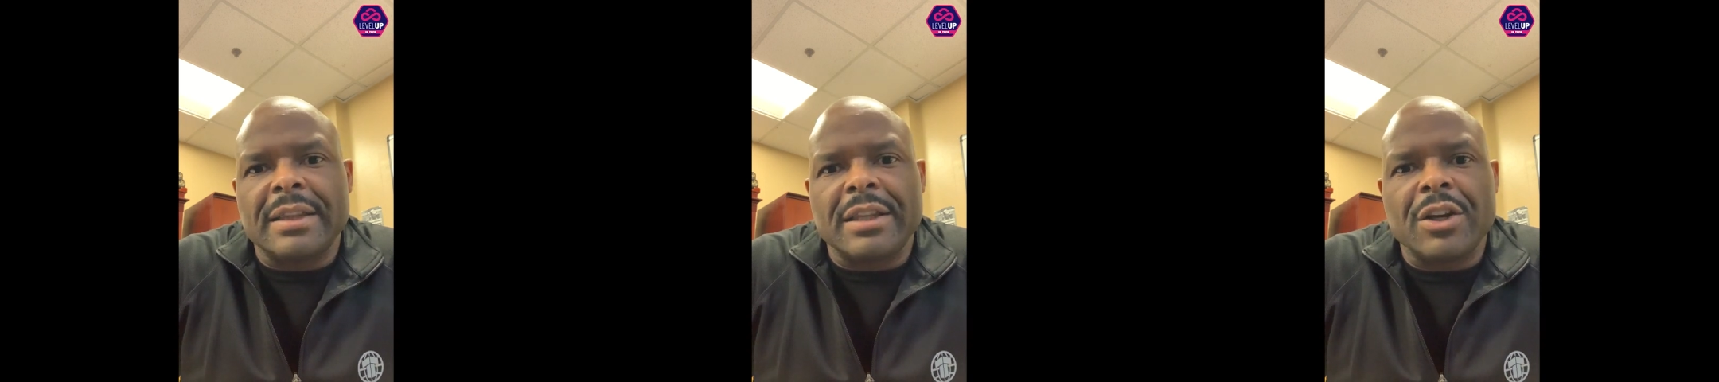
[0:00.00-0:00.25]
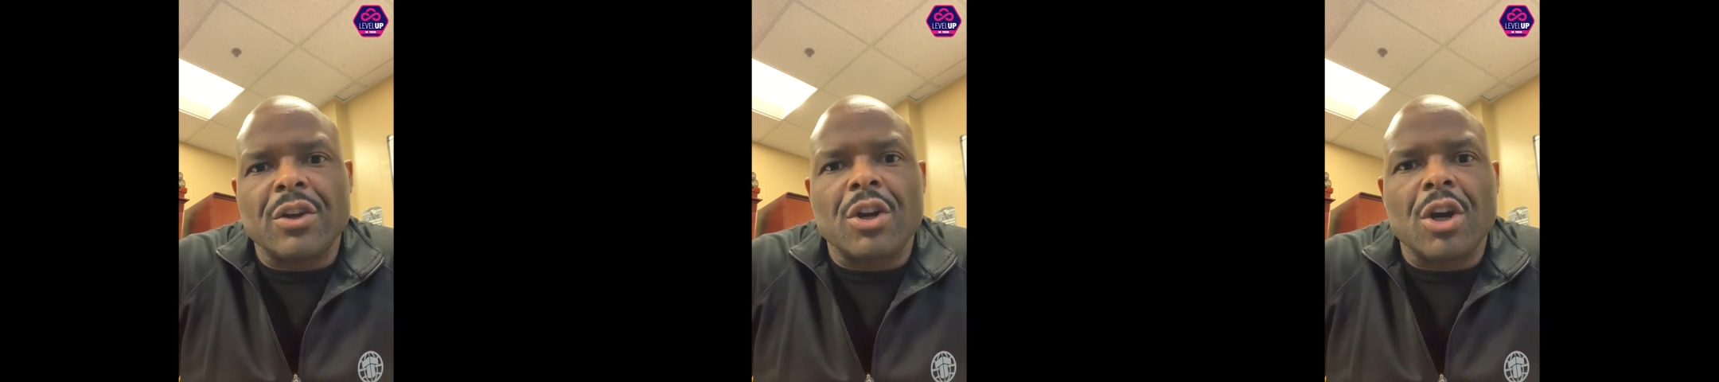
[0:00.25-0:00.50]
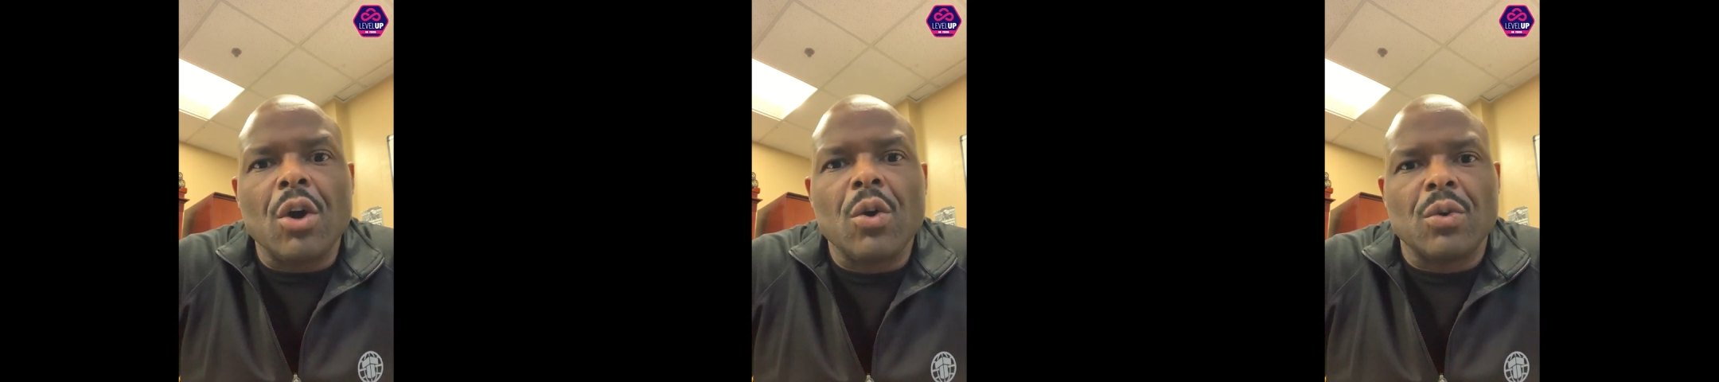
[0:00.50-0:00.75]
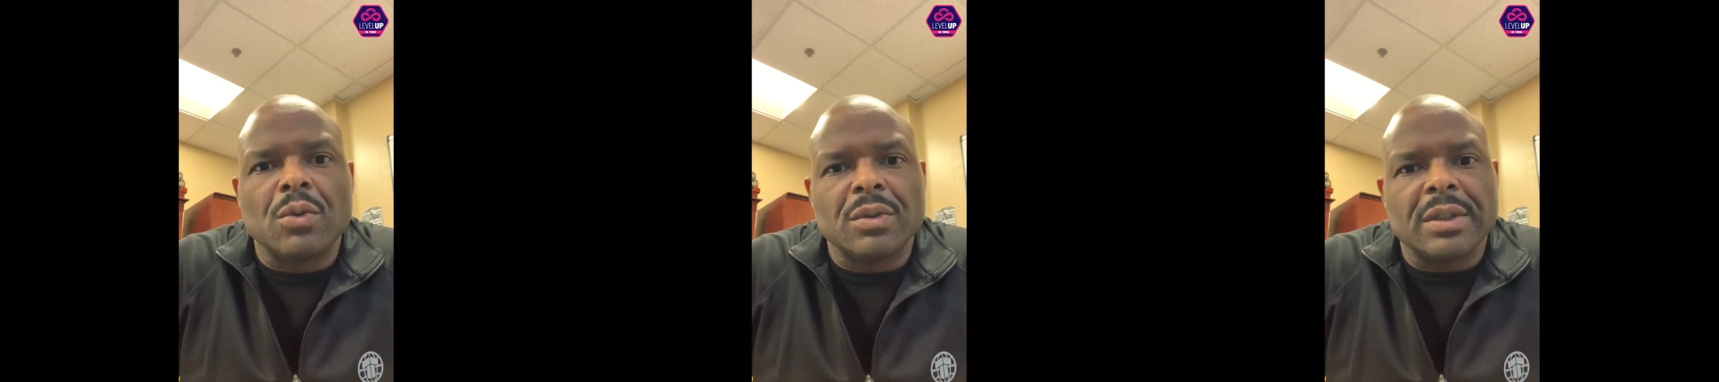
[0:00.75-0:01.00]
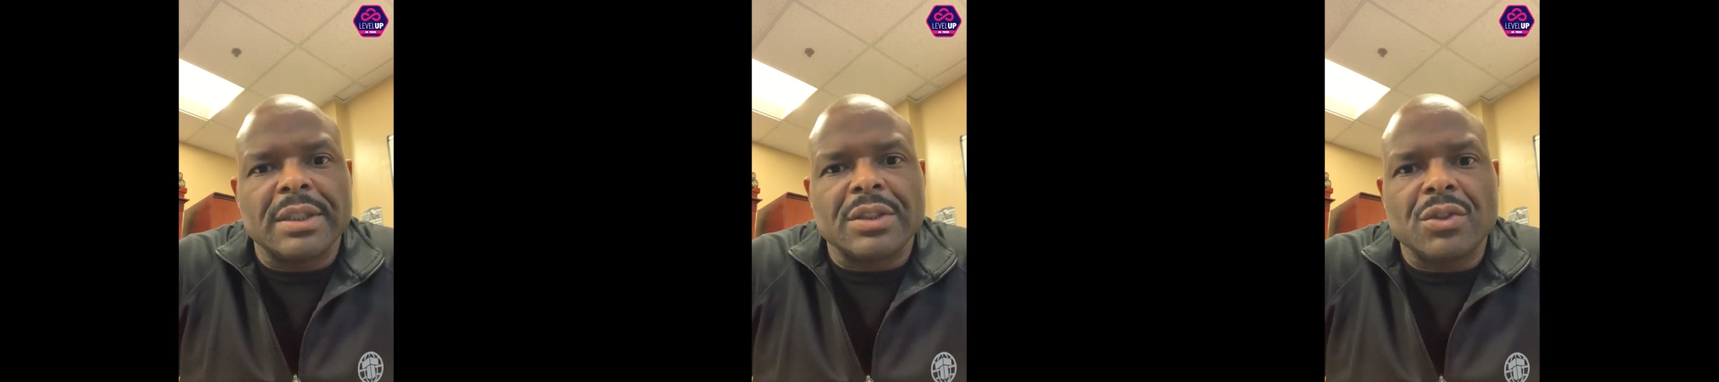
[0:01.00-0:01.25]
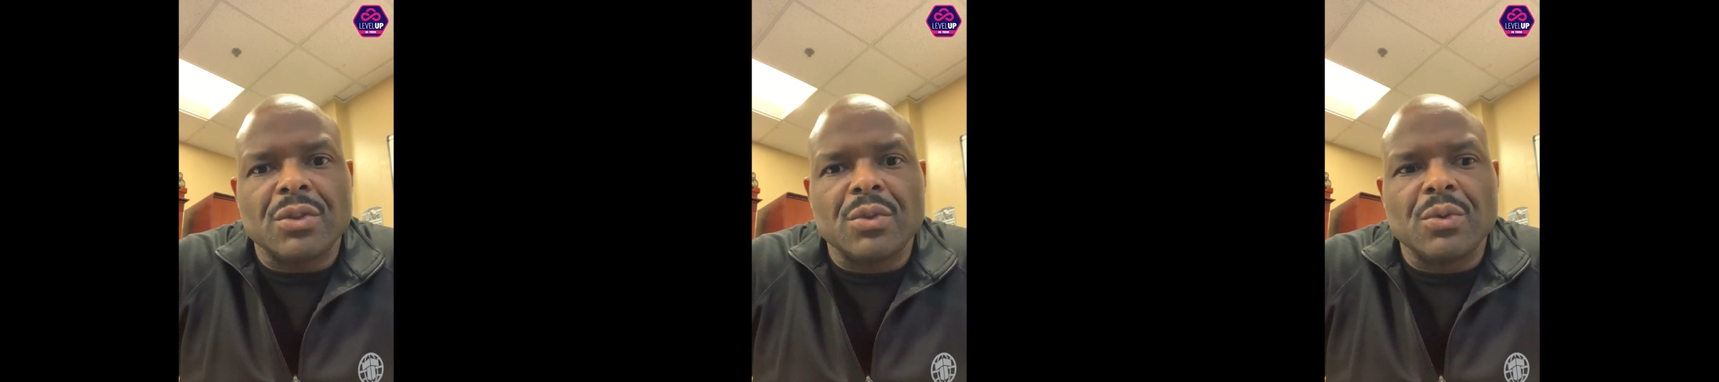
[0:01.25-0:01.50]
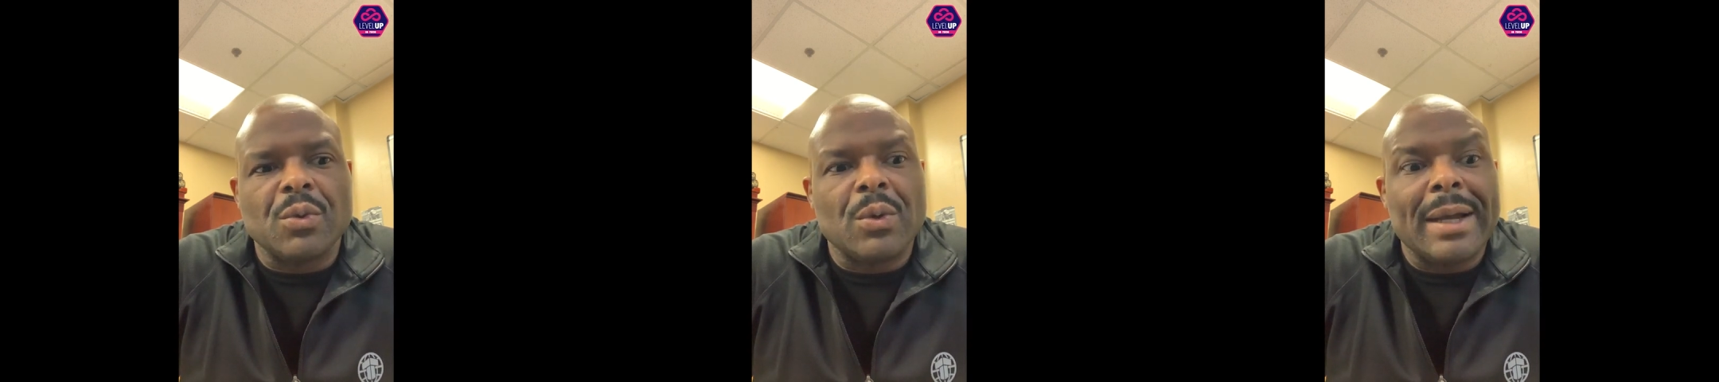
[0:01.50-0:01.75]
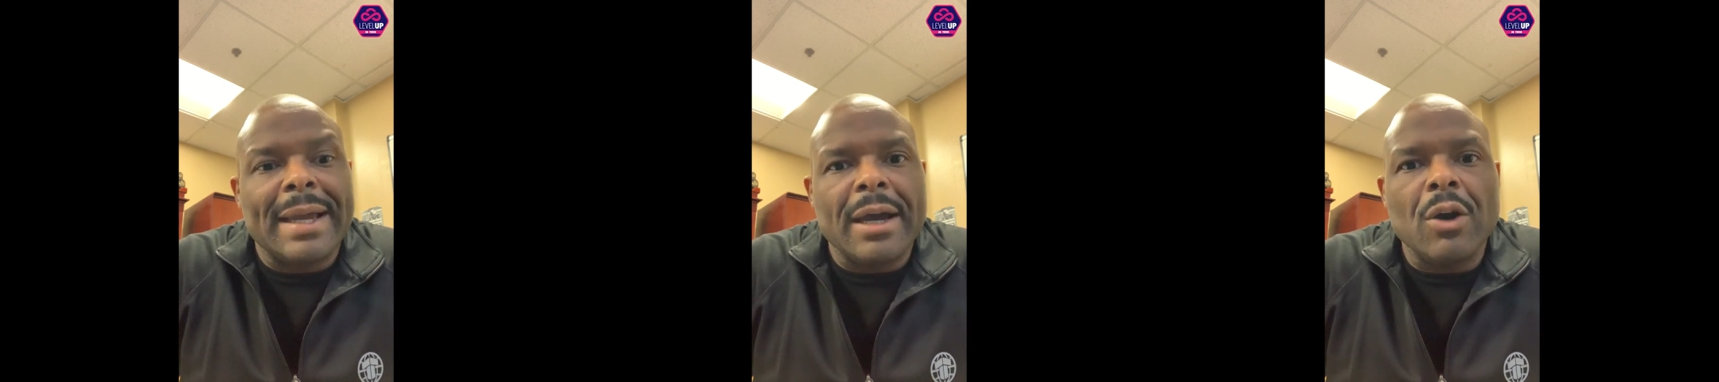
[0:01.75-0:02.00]
their goal is to
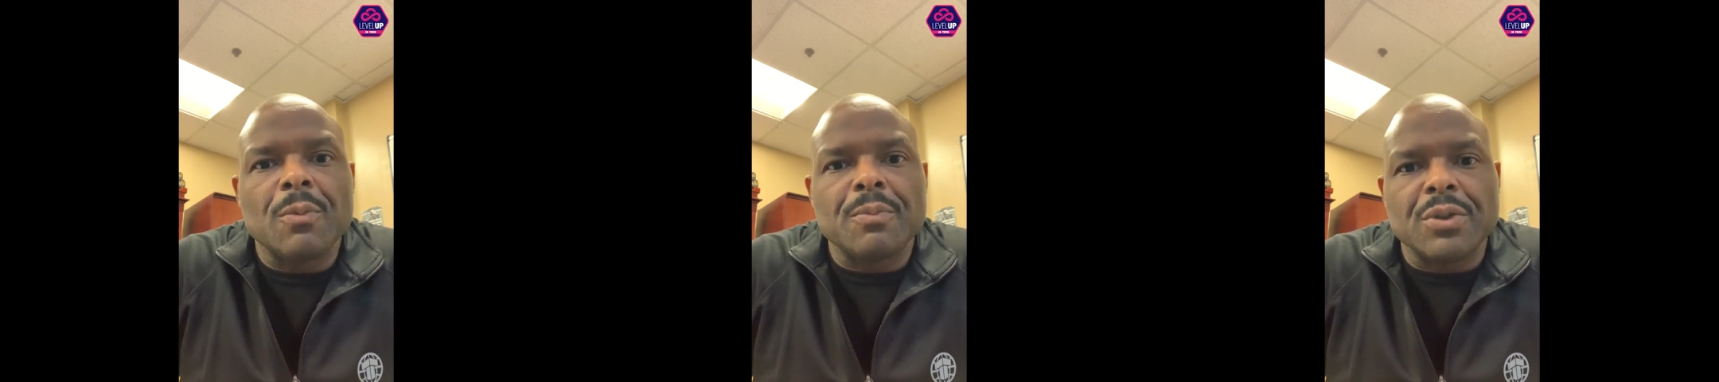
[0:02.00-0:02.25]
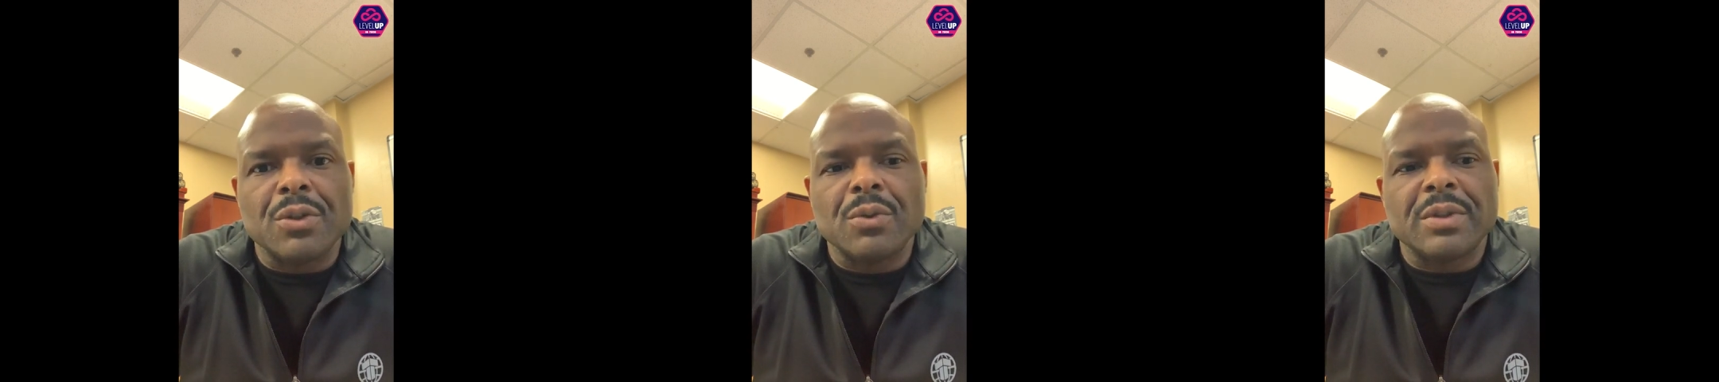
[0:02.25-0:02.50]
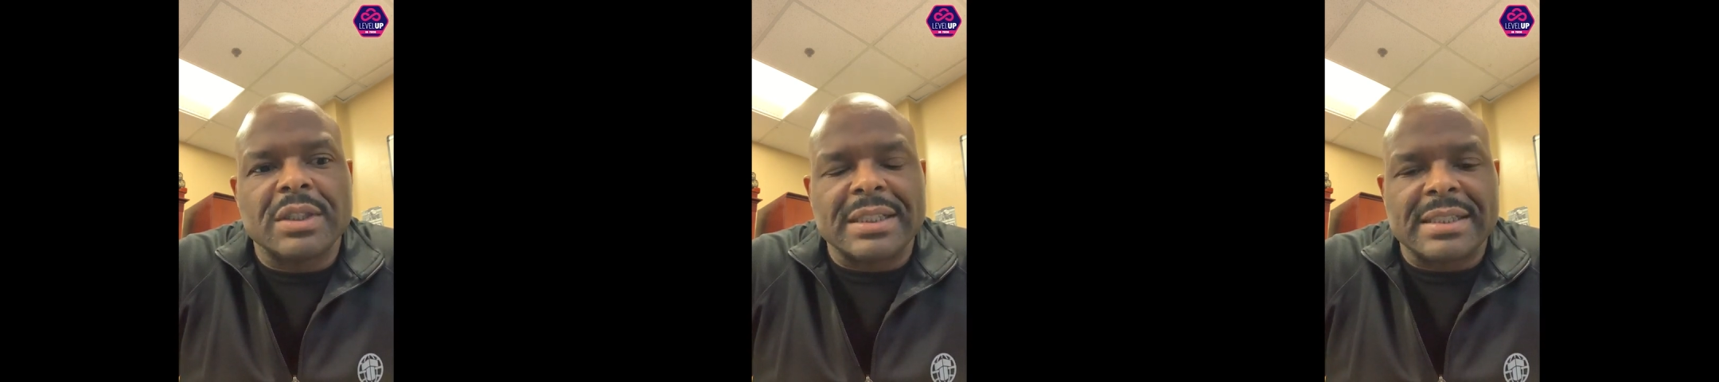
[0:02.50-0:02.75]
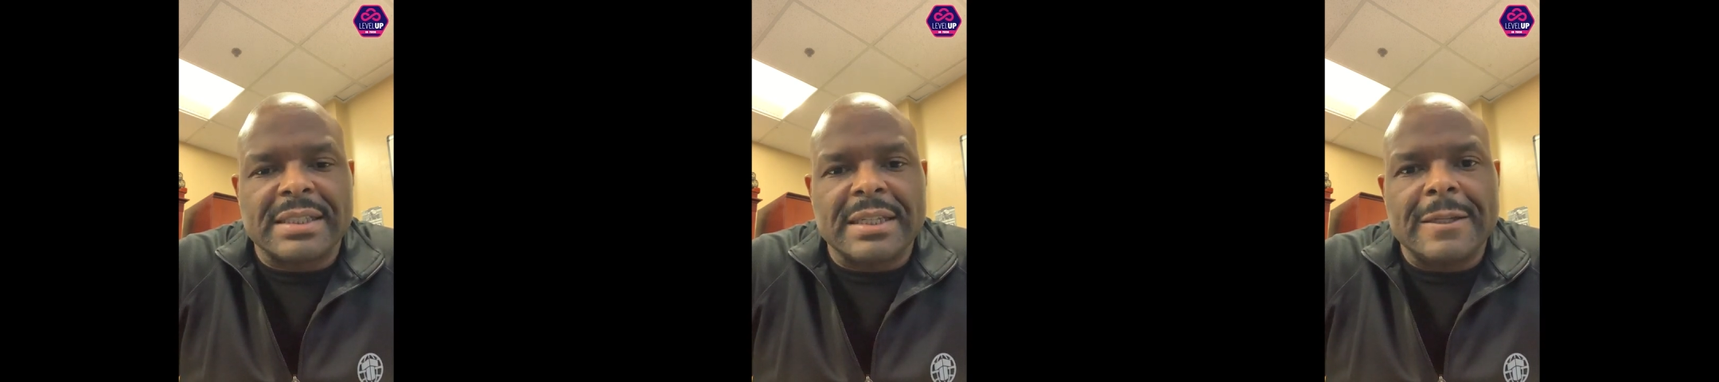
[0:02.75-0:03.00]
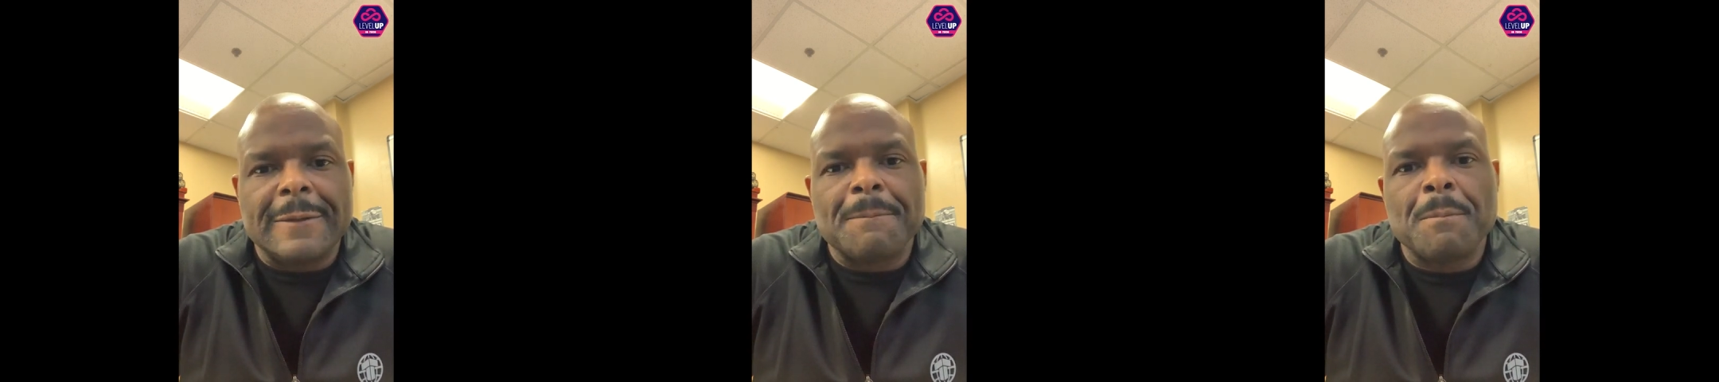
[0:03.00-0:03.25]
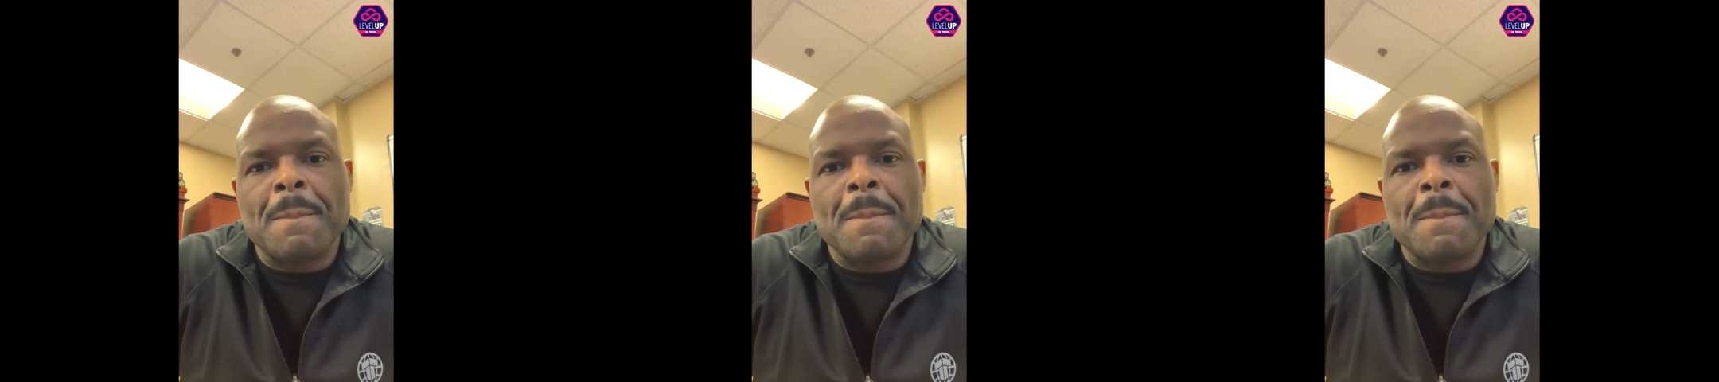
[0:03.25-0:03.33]
help you succeed.